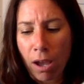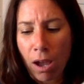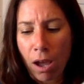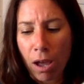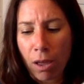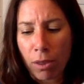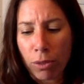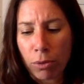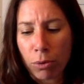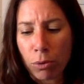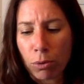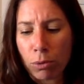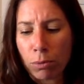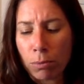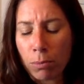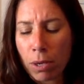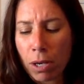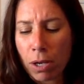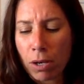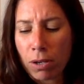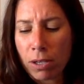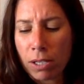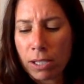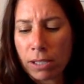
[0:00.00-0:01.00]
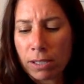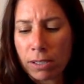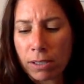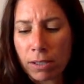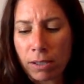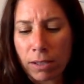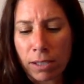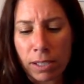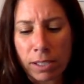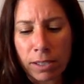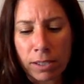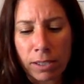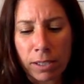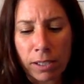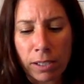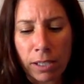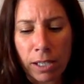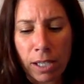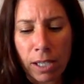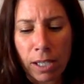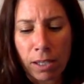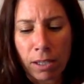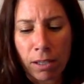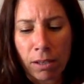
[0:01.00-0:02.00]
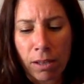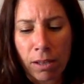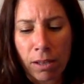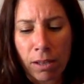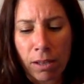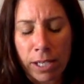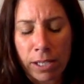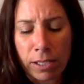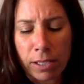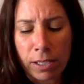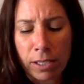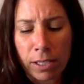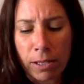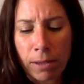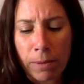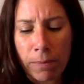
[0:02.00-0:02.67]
hawthorn berries glisten in the light.